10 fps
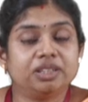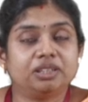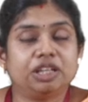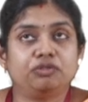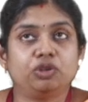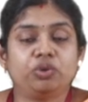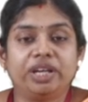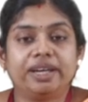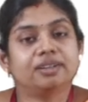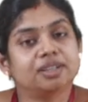if you take
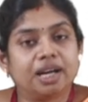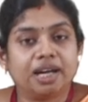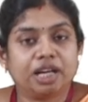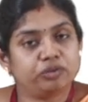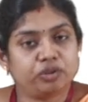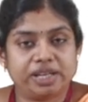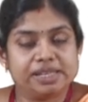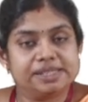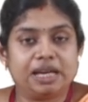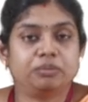a car for
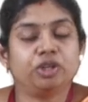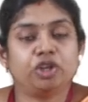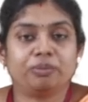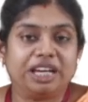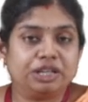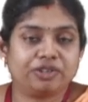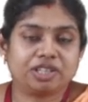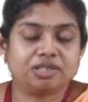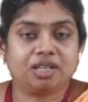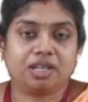example, you're
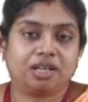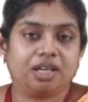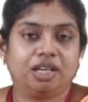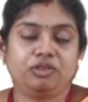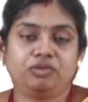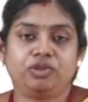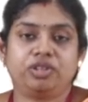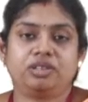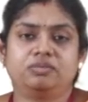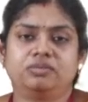manufacturing a car for
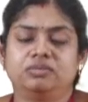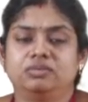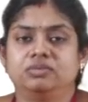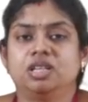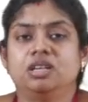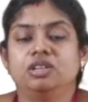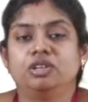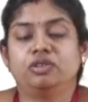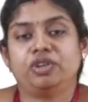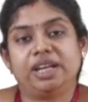an
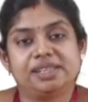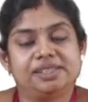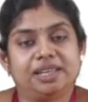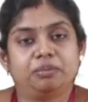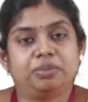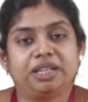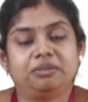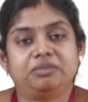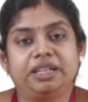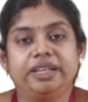example I'm
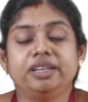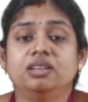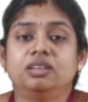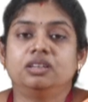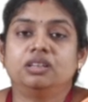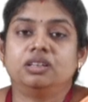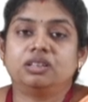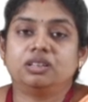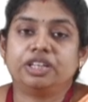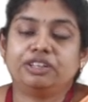telling.
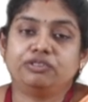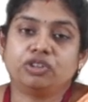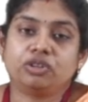If you're